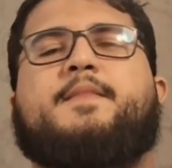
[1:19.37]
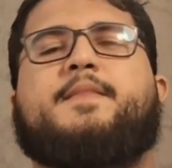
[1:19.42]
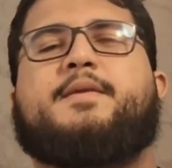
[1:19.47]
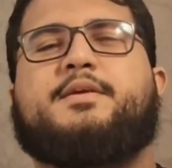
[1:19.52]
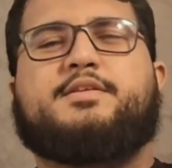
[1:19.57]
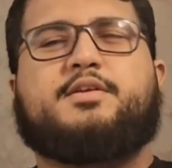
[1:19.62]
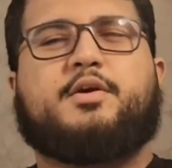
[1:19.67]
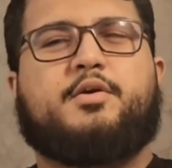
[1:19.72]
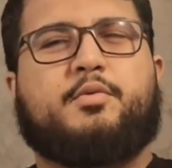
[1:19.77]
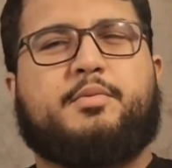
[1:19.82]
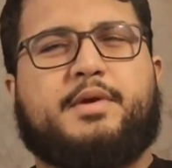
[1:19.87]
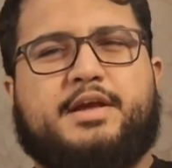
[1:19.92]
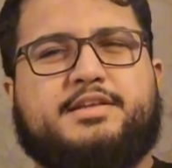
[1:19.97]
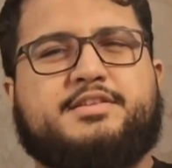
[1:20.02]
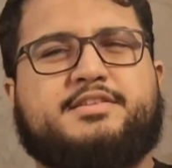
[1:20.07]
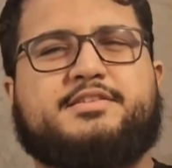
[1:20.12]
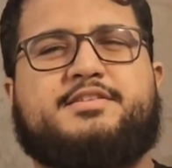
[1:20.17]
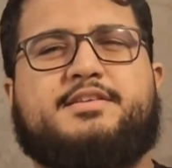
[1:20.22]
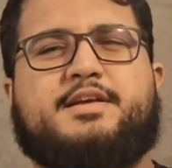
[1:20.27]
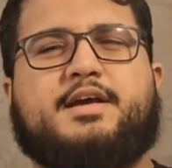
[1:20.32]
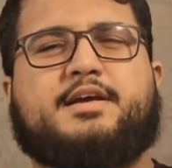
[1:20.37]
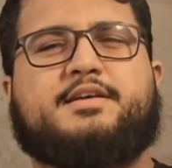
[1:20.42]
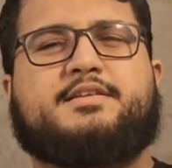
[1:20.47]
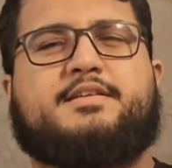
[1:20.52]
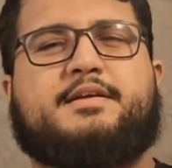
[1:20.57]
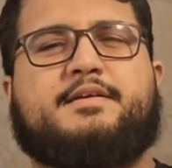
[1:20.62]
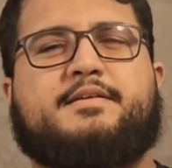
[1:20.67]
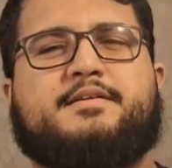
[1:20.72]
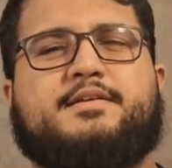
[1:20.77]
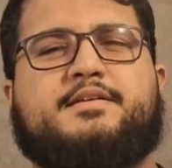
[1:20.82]
So where to
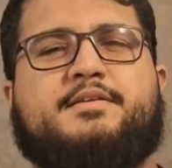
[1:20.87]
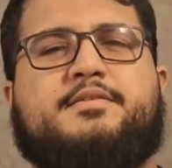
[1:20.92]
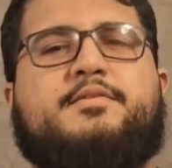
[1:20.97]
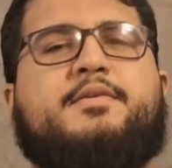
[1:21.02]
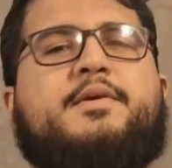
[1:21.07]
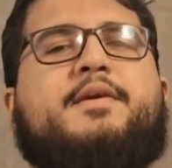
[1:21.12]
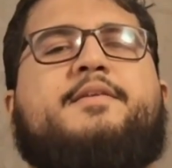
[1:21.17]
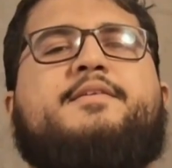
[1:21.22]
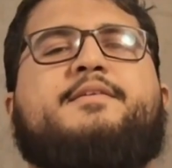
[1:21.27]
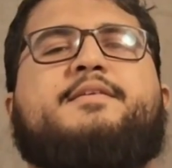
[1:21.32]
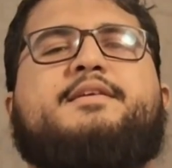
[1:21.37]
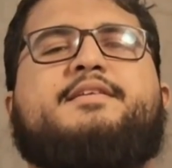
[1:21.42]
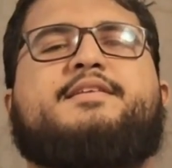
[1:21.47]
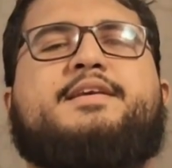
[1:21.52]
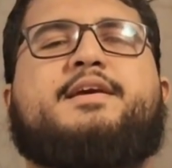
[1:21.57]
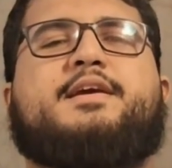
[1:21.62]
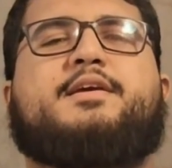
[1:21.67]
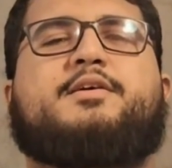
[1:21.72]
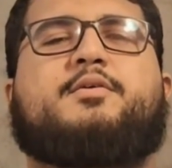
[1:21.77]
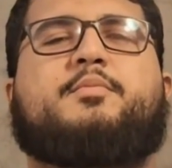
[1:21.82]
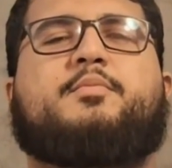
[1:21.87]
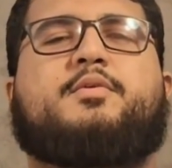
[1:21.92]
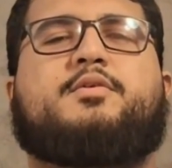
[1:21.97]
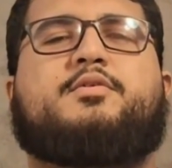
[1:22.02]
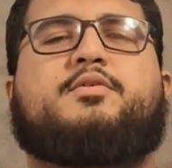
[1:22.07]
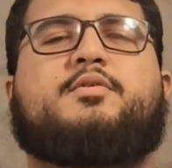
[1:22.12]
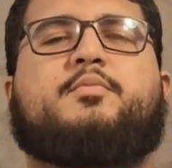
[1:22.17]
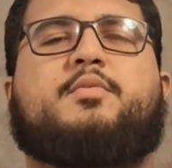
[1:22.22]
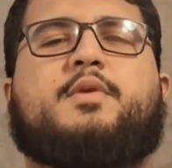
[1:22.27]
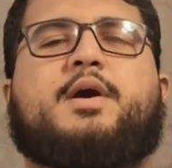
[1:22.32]
start? The first thing you will
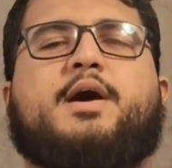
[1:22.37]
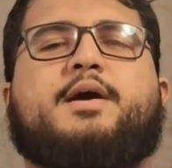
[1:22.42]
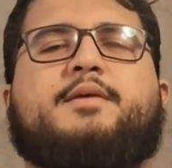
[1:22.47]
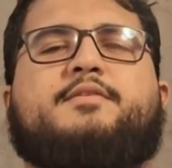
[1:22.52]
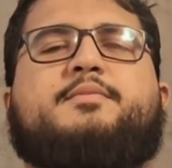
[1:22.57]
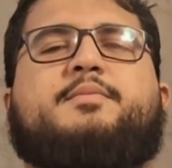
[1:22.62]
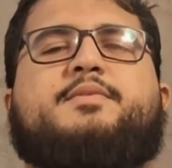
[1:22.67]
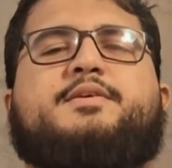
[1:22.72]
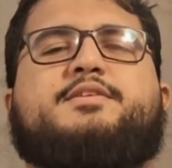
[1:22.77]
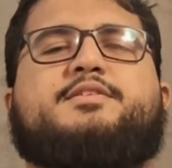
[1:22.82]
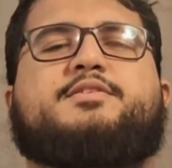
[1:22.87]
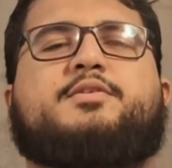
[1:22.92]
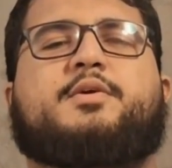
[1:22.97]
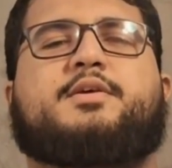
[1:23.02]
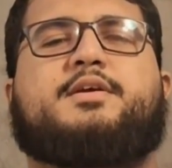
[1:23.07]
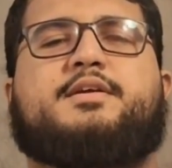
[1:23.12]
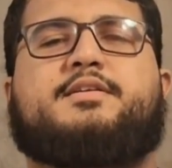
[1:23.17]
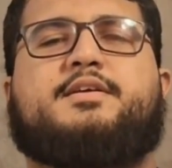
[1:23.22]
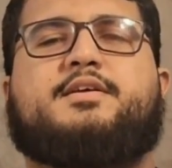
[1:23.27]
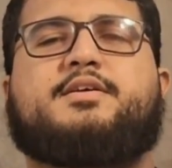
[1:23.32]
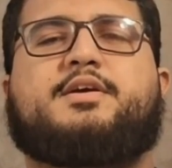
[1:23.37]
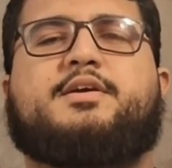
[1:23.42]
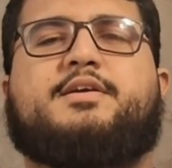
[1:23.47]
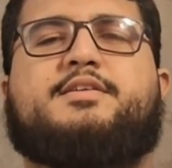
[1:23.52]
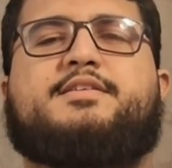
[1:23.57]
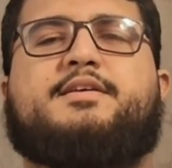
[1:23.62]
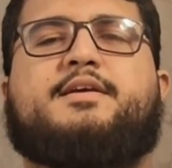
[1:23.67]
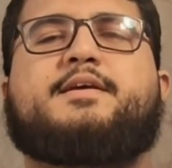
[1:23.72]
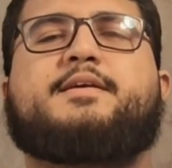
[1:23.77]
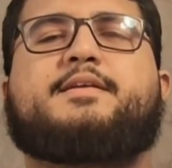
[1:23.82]
do after installing the
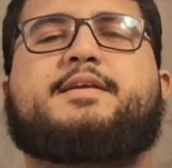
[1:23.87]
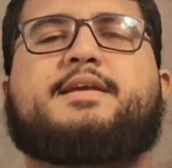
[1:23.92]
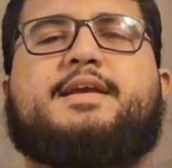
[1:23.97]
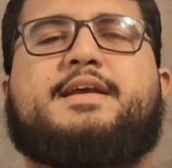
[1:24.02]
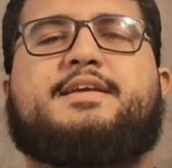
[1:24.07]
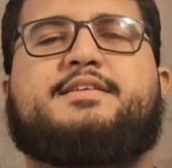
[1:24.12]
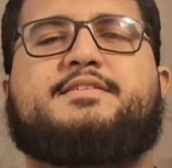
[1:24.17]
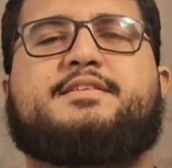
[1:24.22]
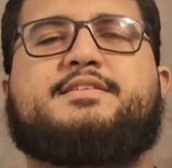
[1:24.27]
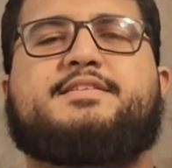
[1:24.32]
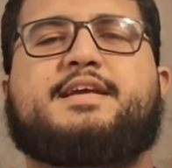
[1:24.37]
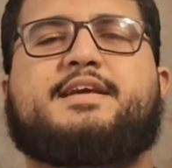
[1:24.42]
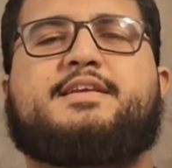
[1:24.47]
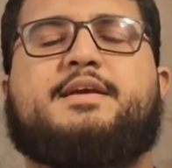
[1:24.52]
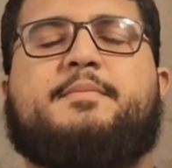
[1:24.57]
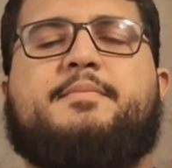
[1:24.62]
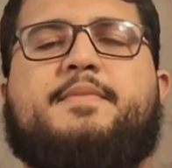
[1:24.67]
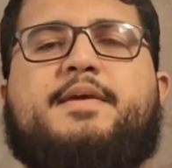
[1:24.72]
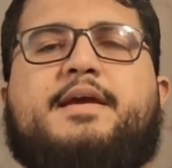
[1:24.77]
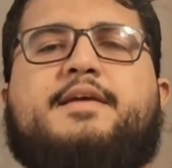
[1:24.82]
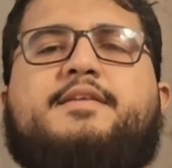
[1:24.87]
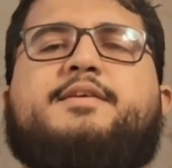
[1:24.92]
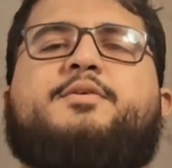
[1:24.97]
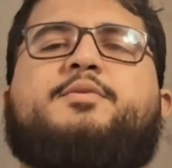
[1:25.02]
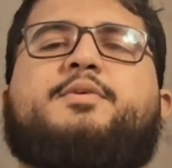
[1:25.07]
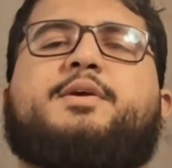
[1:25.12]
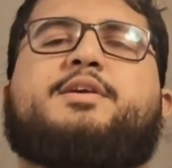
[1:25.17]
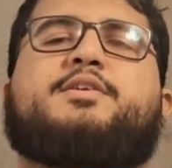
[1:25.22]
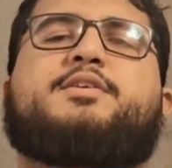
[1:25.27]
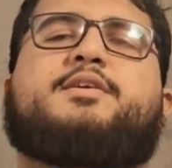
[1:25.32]
cursor is to set up the
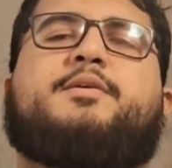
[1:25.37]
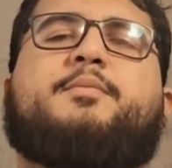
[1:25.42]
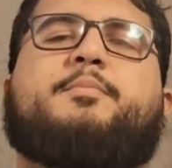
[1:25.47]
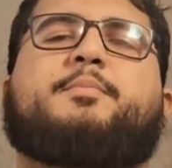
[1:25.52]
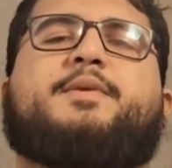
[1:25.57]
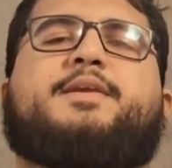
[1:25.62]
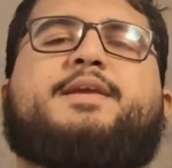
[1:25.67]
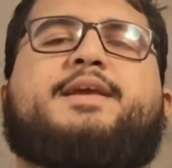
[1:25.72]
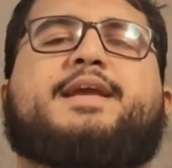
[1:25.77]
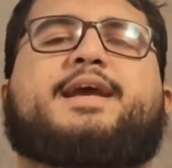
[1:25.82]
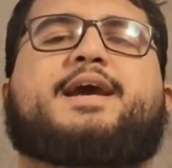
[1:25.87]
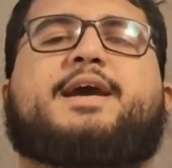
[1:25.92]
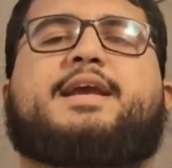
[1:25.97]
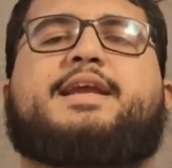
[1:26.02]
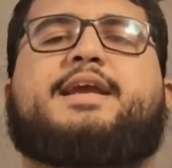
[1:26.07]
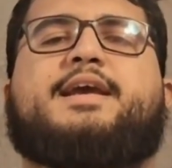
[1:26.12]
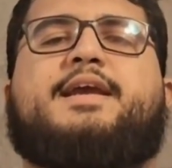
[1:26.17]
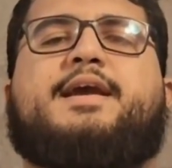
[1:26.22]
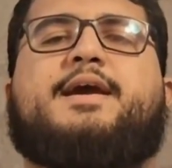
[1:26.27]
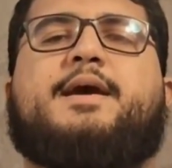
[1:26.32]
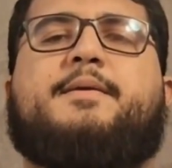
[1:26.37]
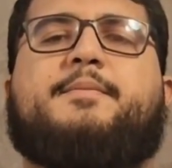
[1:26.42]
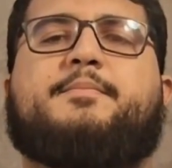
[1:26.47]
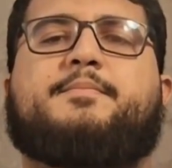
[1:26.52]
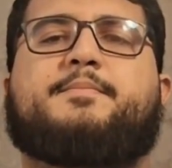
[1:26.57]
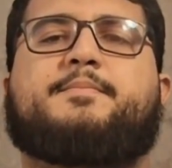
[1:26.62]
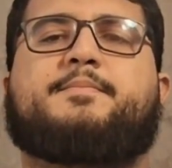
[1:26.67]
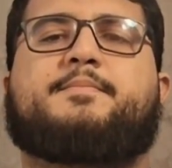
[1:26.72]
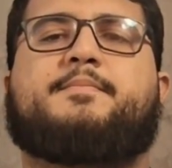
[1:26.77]
integration with the LLM.